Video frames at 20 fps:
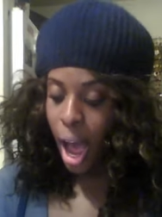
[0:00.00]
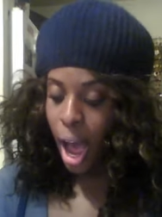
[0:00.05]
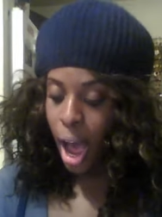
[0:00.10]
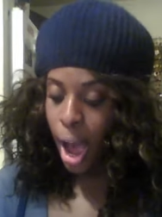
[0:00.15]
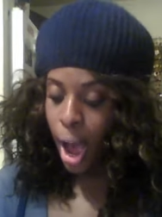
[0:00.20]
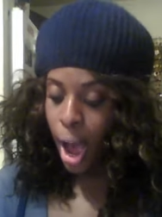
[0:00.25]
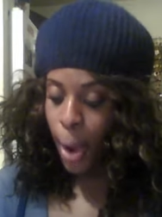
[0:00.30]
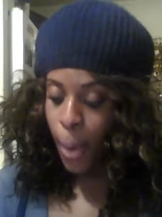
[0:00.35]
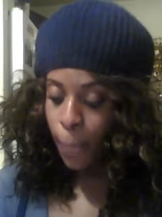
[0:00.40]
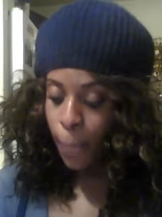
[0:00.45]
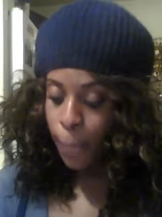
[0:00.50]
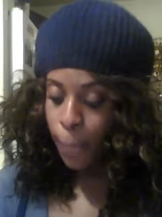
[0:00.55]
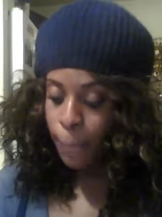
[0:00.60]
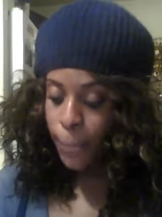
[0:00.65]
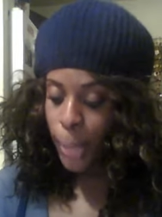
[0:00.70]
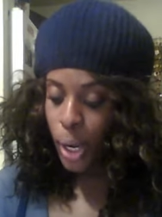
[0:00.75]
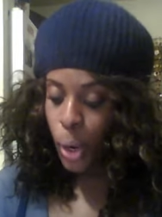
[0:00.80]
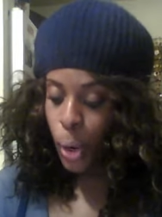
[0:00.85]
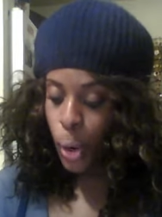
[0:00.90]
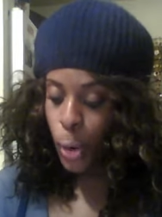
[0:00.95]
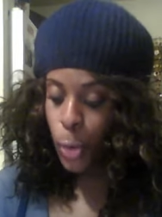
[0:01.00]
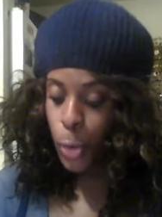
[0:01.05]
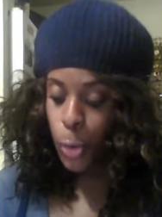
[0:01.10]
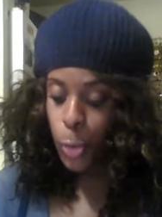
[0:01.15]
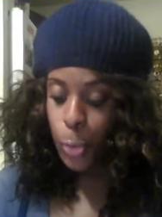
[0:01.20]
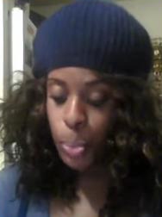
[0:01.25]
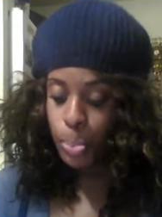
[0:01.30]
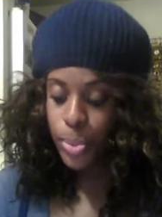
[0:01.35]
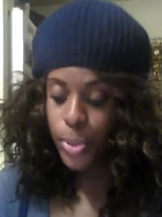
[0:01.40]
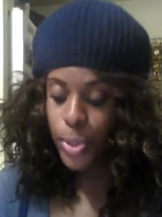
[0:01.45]
um,
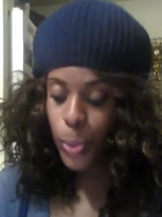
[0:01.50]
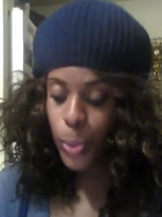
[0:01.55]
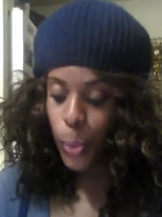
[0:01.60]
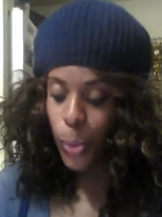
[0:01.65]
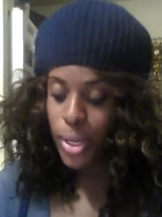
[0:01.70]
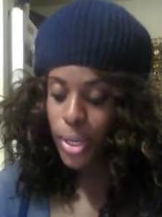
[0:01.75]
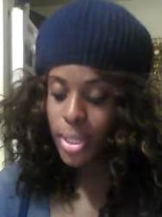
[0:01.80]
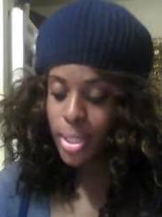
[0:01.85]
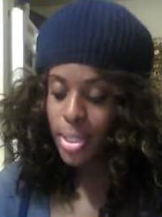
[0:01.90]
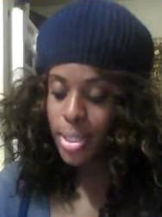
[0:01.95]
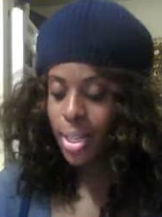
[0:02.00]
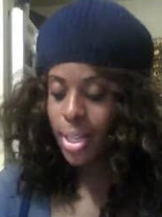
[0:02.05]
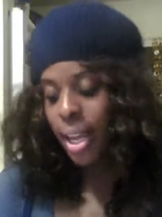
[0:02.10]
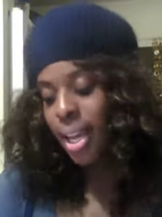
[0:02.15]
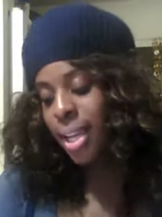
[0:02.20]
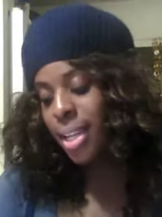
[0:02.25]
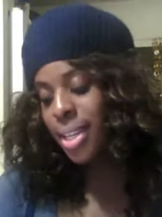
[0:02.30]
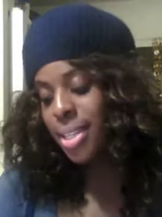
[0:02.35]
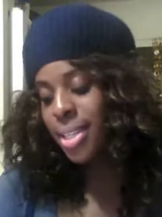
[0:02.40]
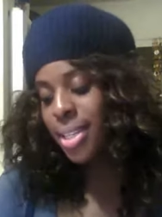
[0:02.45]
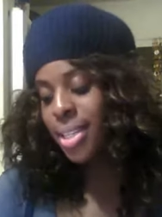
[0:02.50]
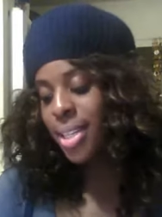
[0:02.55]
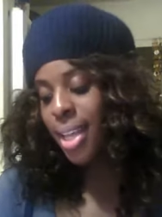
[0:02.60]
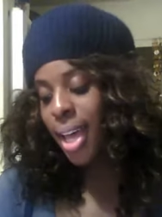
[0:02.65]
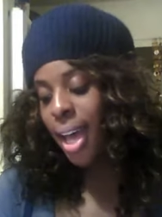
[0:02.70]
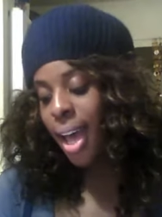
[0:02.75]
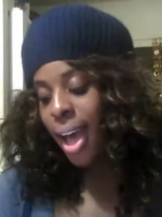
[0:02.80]
hoops or studs,